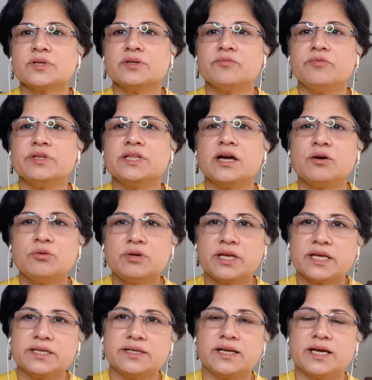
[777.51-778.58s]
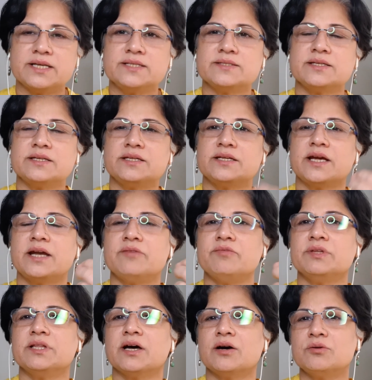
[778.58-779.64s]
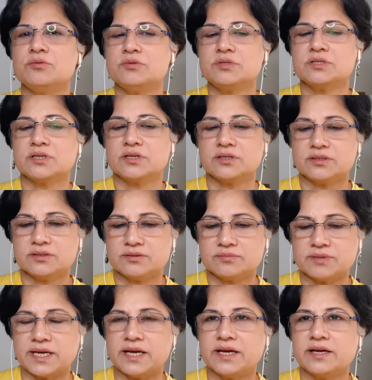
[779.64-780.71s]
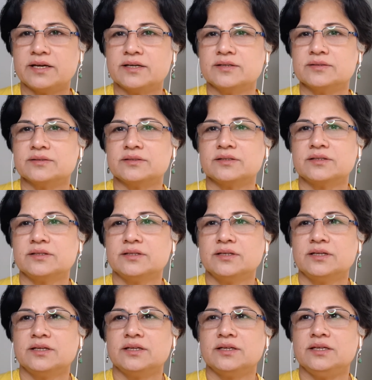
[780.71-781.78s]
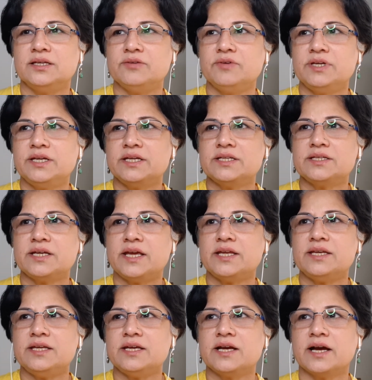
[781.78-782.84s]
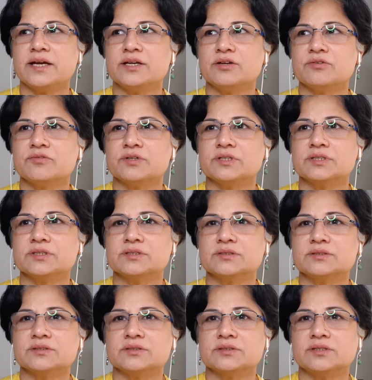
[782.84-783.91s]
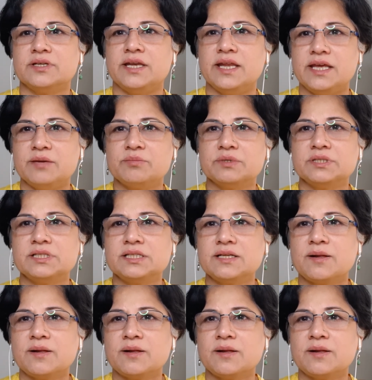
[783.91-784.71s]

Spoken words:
without analyzing and without giving it any kind of a label.